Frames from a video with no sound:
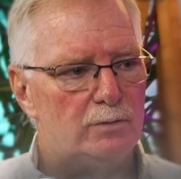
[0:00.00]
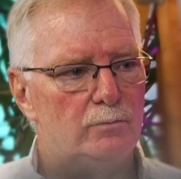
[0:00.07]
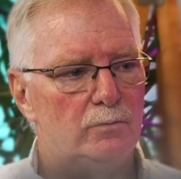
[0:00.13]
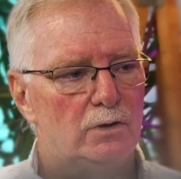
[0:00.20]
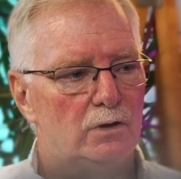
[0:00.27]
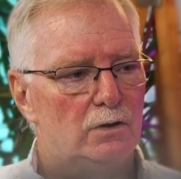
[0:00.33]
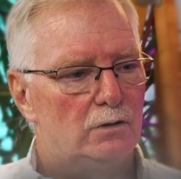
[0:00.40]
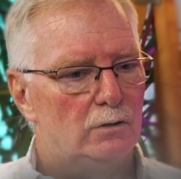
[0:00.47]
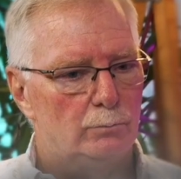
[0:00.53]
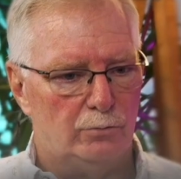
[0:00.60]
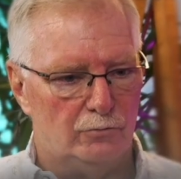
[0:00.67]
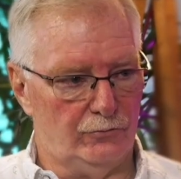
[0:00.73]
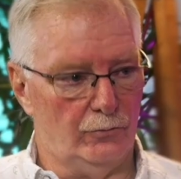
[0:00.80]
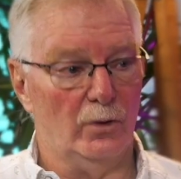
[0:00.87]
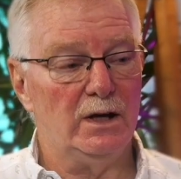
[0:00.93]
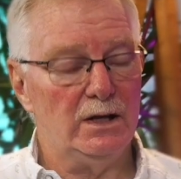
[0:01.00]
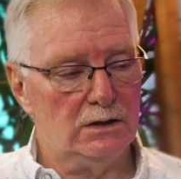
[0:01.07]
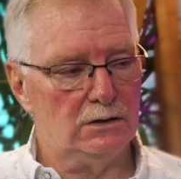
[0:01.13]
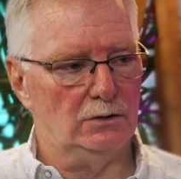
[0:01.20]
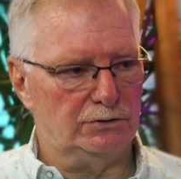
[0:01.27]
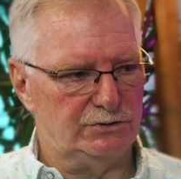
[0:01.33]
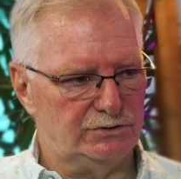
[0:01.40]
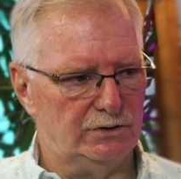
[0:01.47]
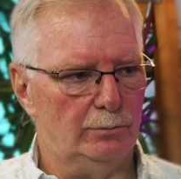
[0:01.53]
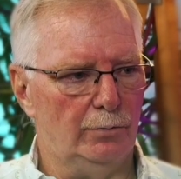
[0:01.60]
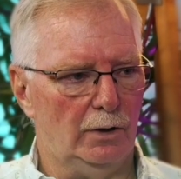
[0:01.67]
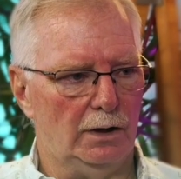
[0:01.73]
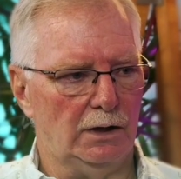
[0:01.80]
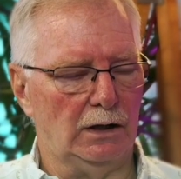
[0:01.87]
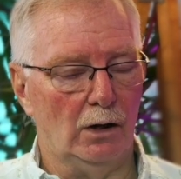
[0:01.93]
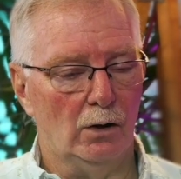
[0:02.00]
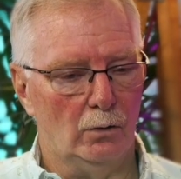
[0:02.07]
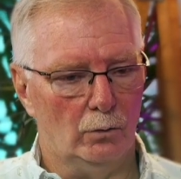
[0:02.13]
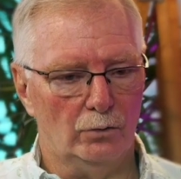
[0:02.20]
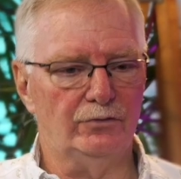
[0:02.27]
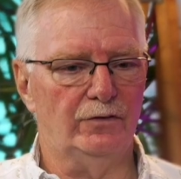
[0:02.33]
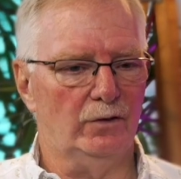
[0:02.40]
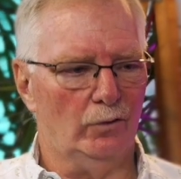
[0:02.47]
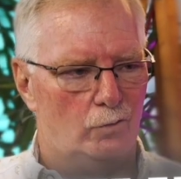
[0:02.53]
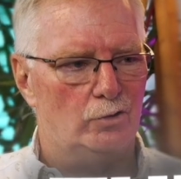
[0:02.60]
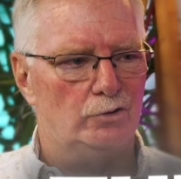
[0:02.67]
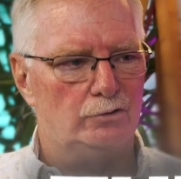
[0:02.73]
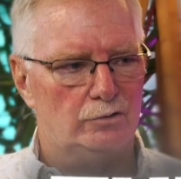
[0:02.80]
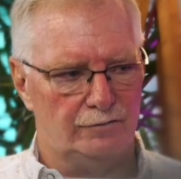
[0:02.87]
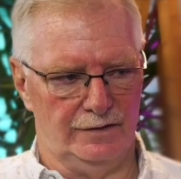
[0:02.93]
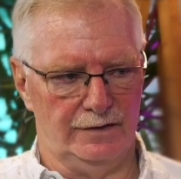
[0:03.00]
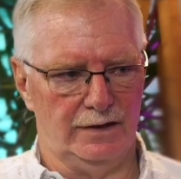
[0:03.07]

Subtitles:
him before he kills somebody was the order of